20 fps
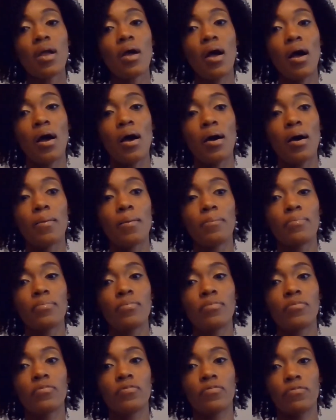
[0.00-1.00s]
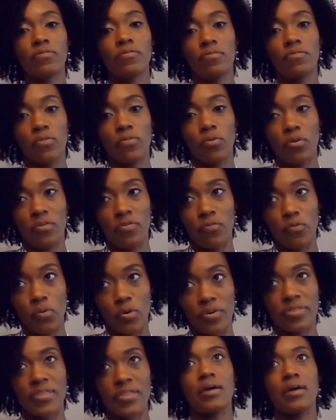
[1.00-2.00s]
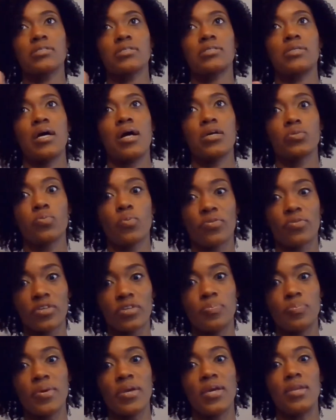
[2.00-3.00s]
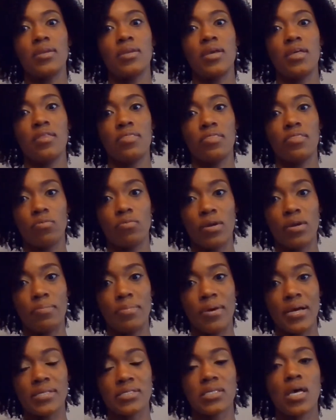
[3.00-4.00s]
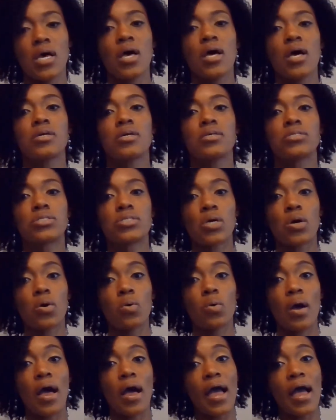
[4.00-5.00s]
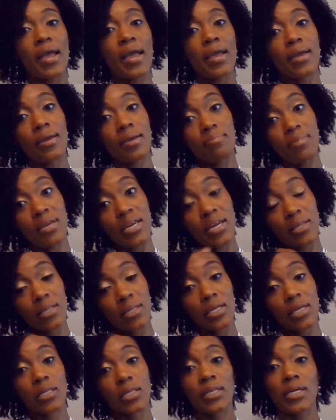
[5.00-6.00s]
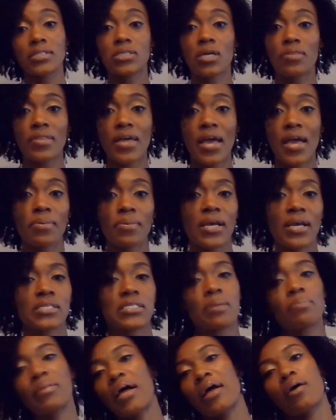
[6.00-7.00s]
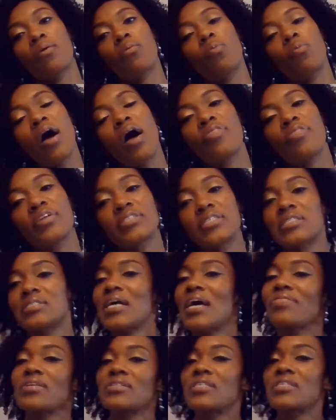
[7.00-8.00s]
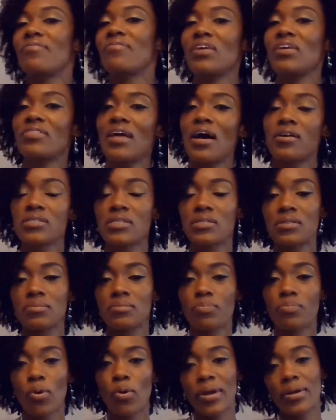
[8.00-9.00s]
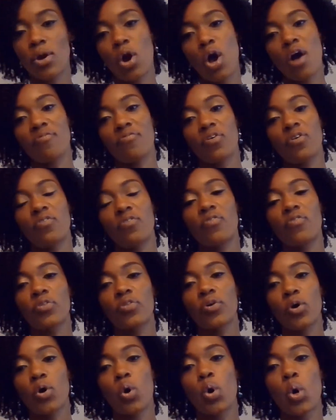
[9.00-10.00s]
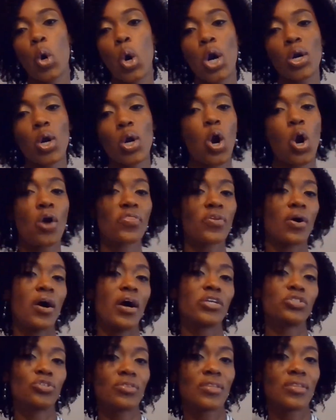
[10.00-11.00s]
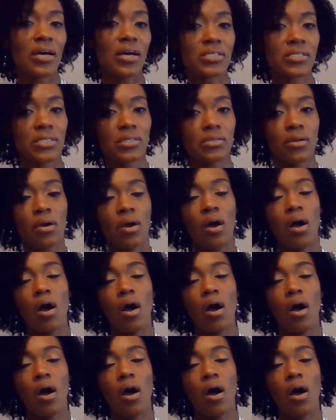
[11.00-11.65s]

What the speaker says: for $4,000 worth of spend in 3 months. So I immediately clicked on that because I'm like, well, this is not the 70,000 point offer for the gold card or the 100,000